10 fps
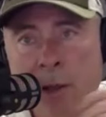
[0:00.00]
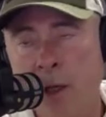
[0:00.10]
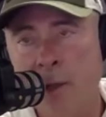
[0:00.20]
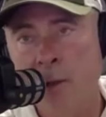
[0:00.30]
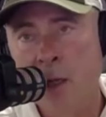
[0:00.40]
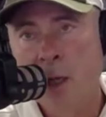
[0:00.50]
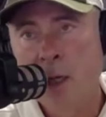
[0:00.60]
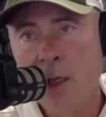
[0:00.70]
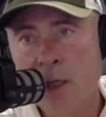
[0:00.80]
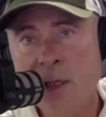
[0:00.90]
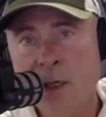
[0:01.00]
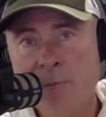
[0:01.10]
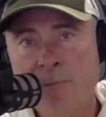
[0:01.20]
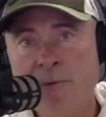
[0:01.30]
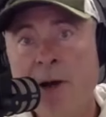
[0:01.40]
And is
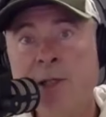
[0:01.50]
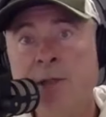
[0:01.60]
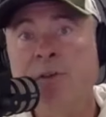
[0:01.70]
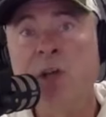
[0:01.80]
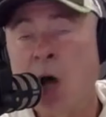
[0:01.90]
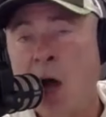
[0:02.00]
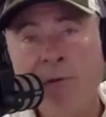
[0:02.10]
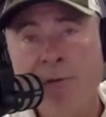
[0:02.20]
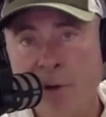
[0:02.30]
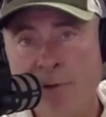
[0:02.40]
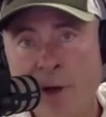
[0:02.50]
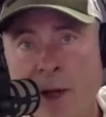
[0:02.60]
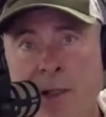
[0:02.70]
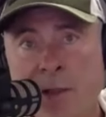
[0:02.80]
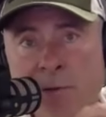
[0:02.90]
in a phase of life and a
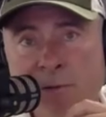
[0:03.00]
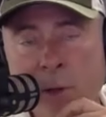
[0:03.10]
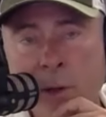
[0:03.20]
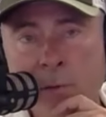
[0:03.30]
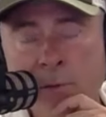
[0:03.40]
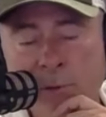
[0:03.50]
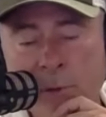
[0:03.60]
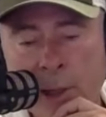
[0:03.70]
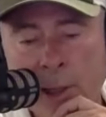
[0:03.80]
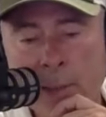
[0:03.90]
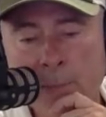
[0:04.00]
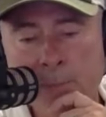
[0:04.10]
phase of